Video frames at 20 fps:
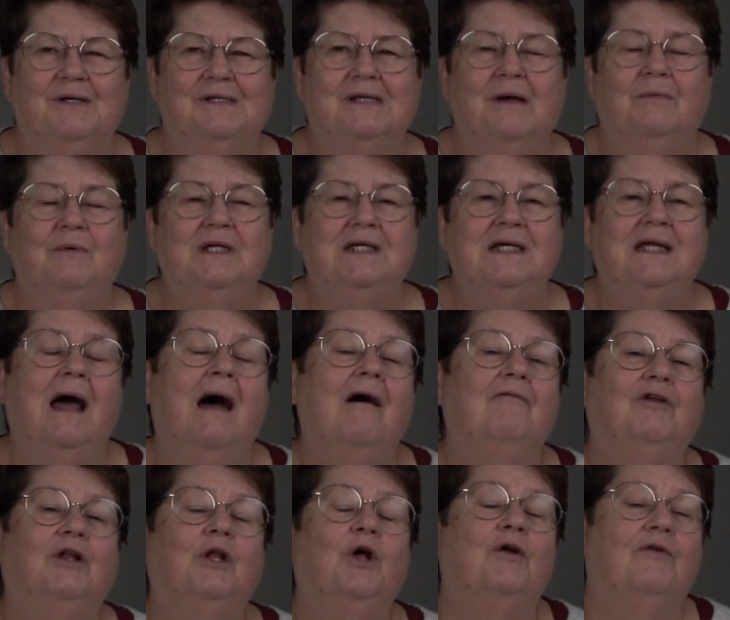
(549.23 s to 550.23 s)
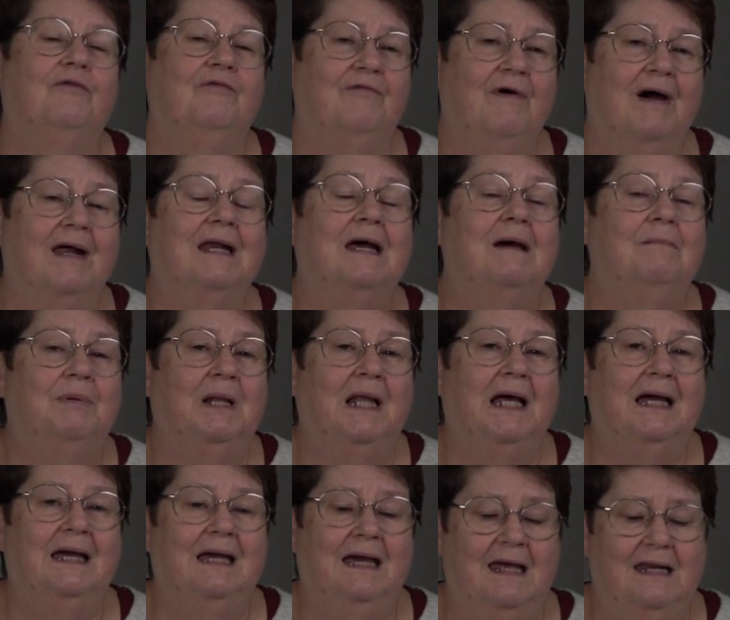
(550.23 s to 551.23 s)
So we did have a lot of fun
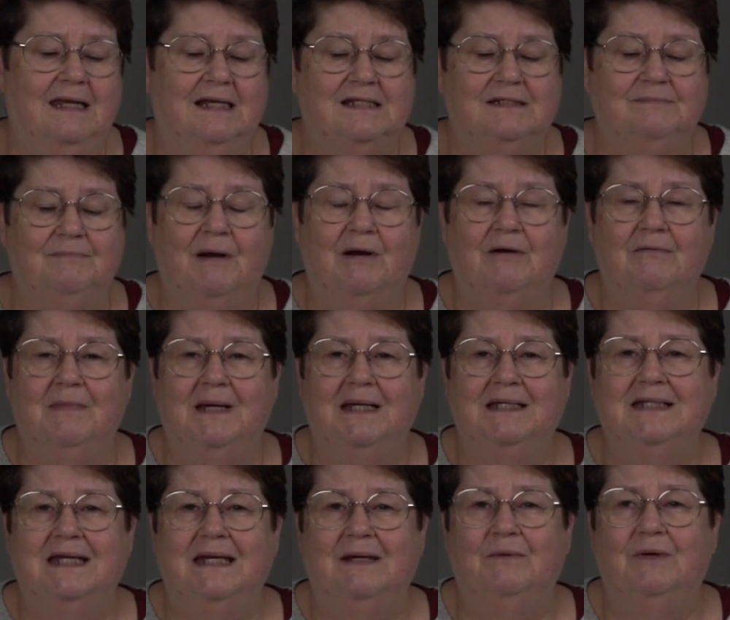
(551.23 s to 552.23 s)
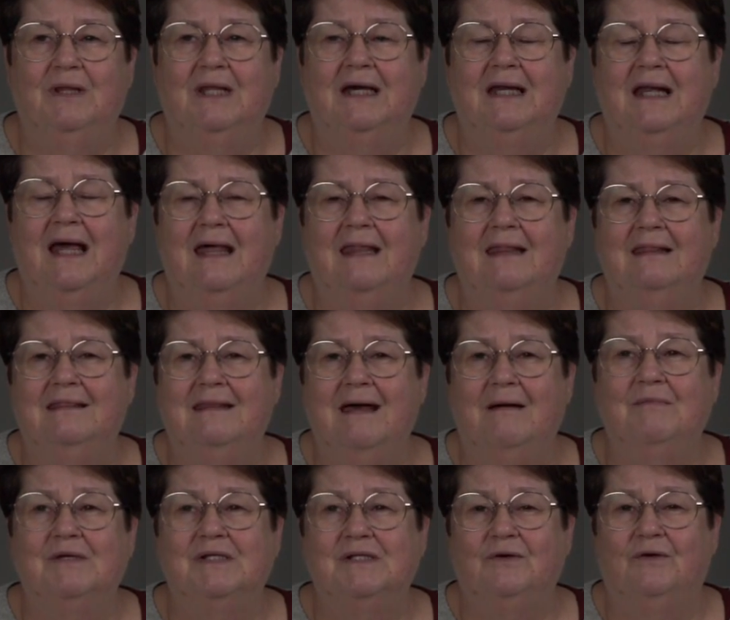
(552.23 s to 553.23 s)
playing and experimenting with it, and
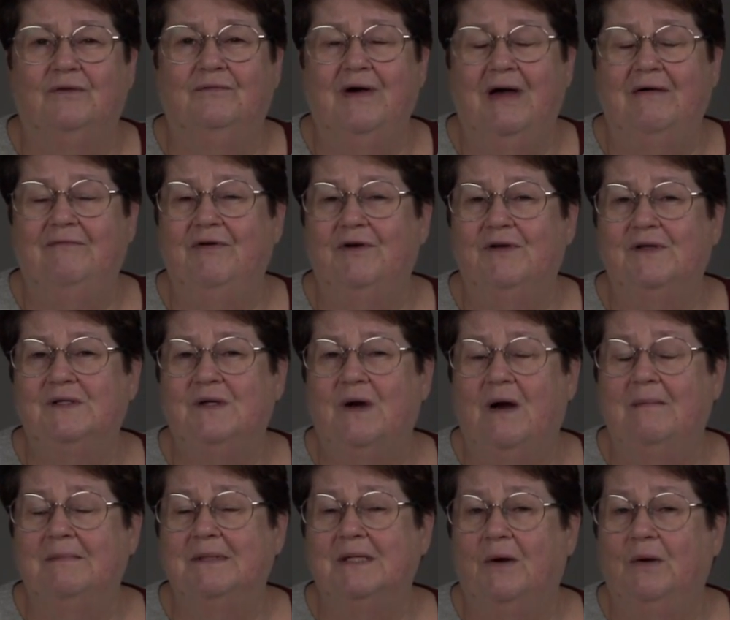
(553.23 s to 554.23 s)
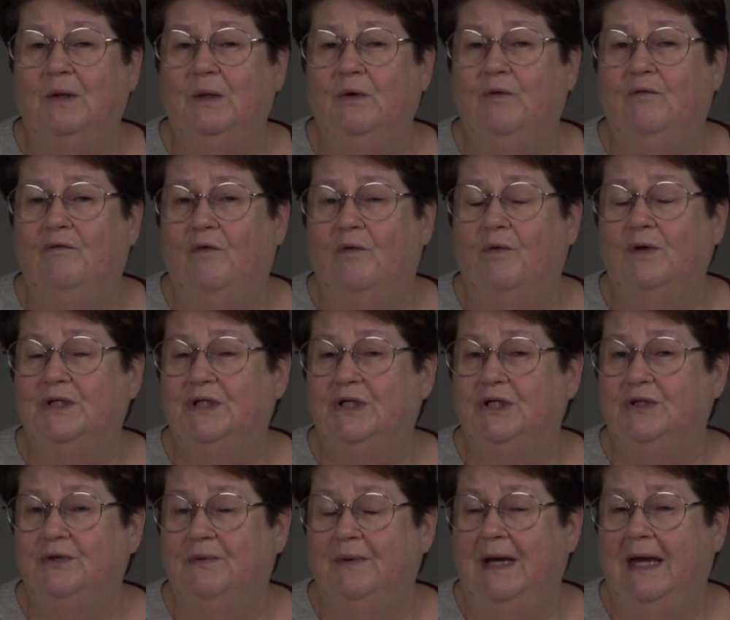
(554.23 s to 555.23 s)
that was sort of our first time. So I look forward to
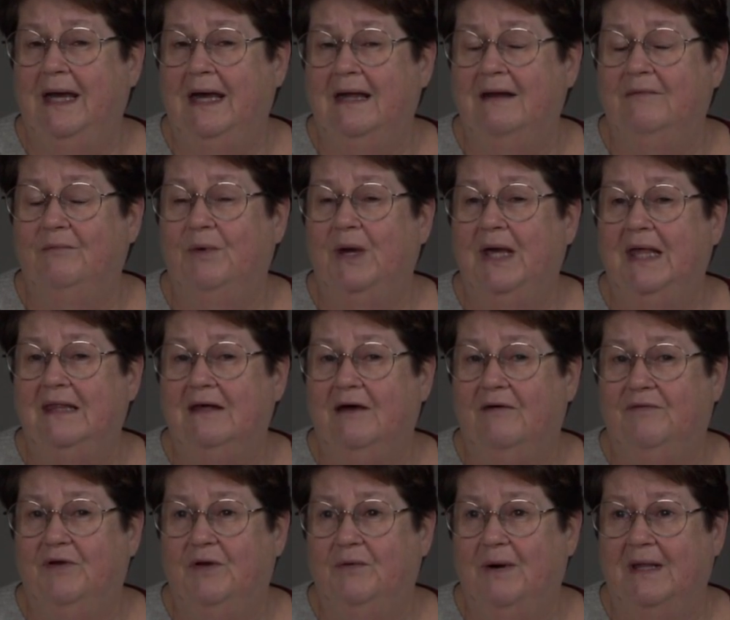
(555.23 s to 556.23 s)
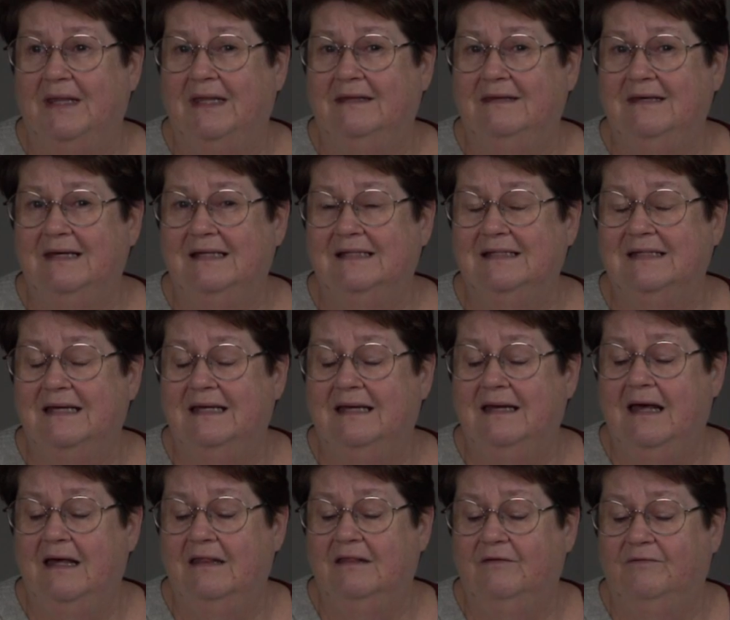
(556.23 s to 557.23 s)
doing it with a few other things
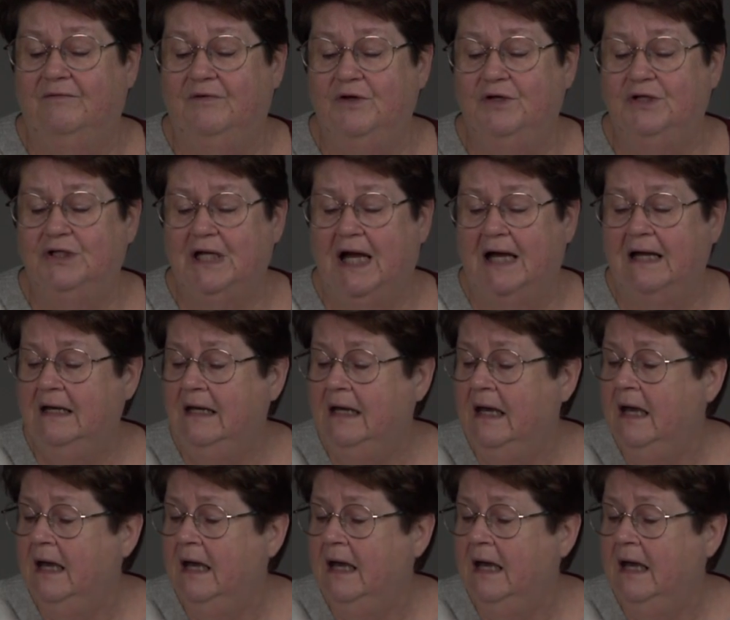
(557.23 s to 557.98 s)
in the future.